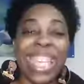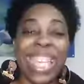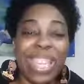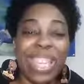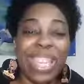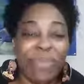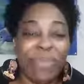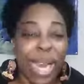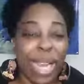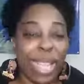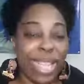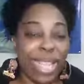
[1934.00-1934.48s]

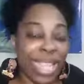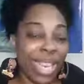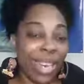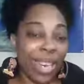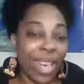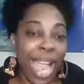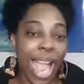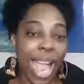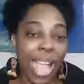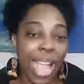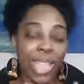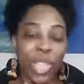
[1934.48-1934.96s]
it right there,
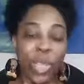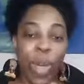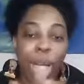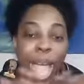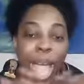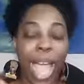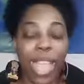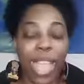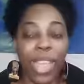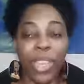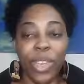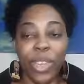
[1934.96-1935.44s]
guys. So
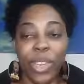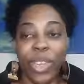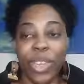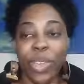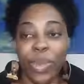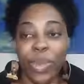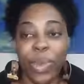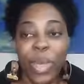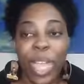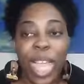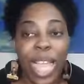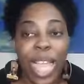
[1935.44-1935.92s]
I, you
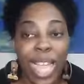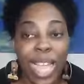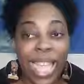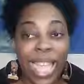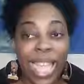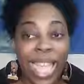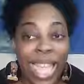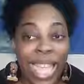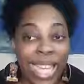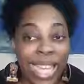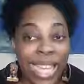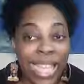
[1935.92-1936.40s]
know,
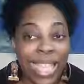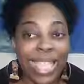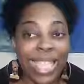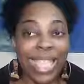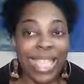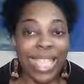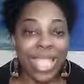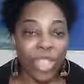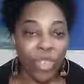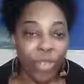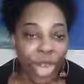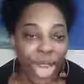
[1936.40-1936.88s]
again, this
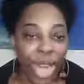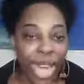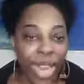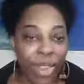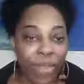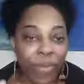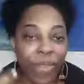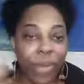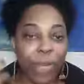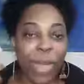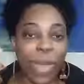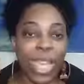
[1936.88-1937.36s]
is great
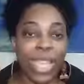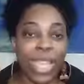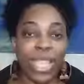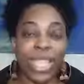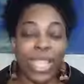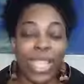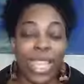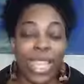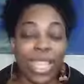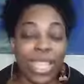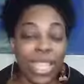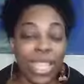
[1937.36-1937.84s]

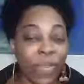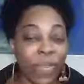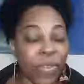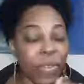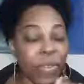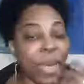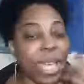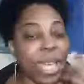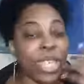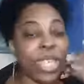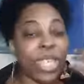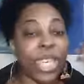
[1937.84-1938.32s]
information. It's
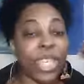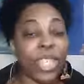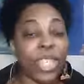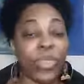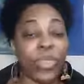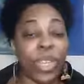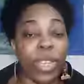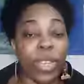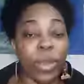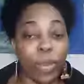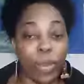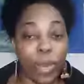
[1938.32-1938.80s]
information that you
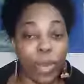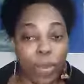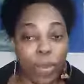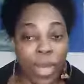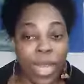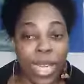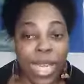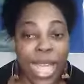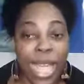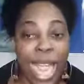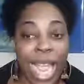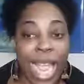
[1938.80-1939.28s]
can
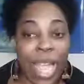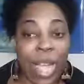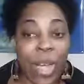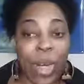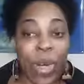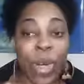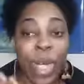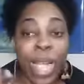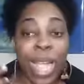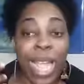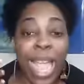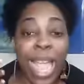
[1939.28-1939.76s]
implement
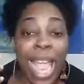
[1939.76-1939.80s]
now.